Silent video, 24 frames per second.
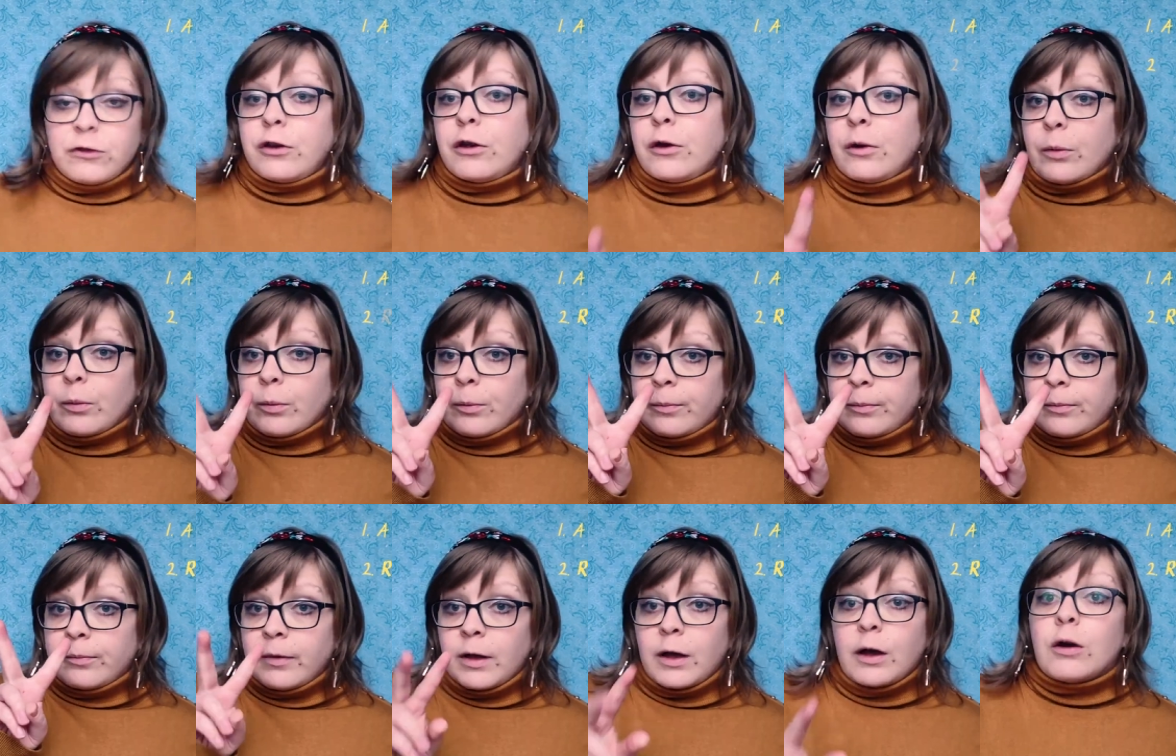Two,
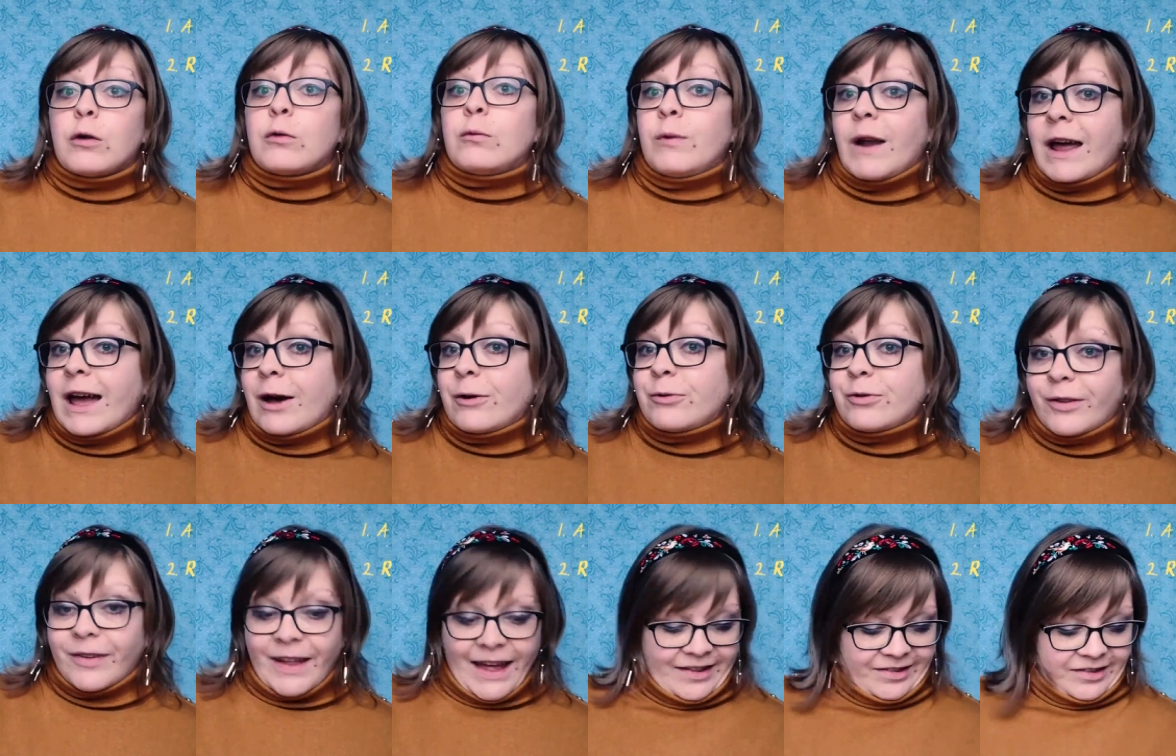
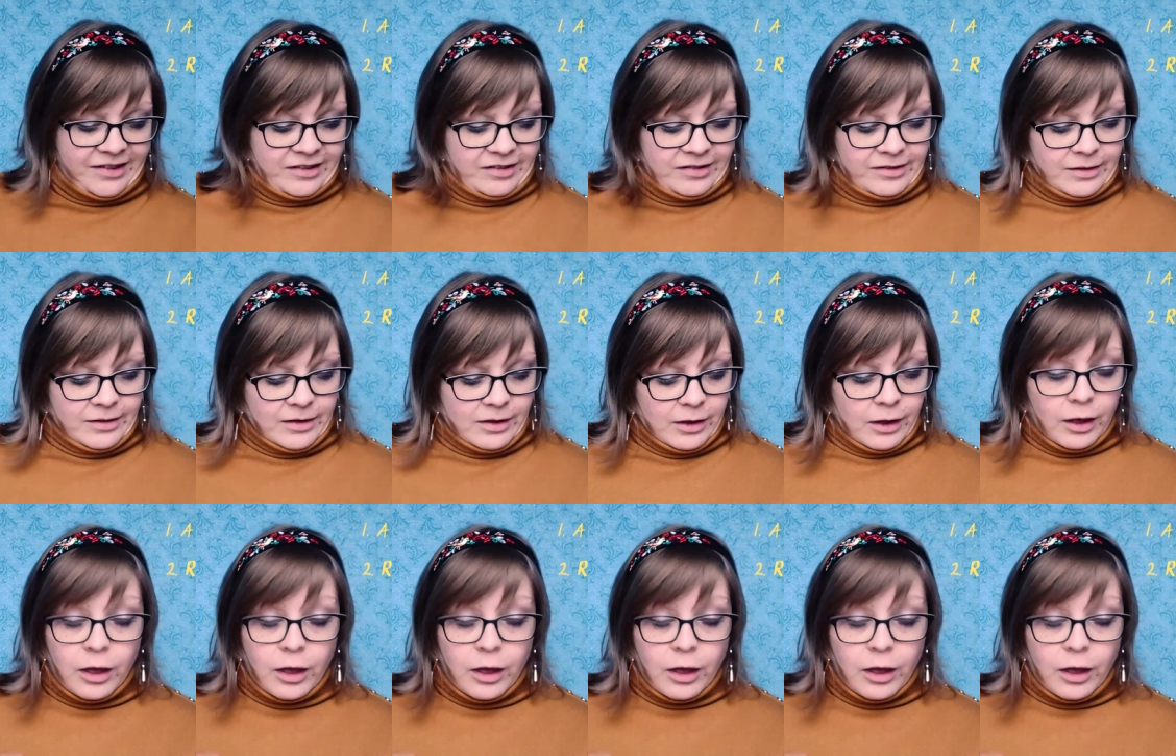round glasses.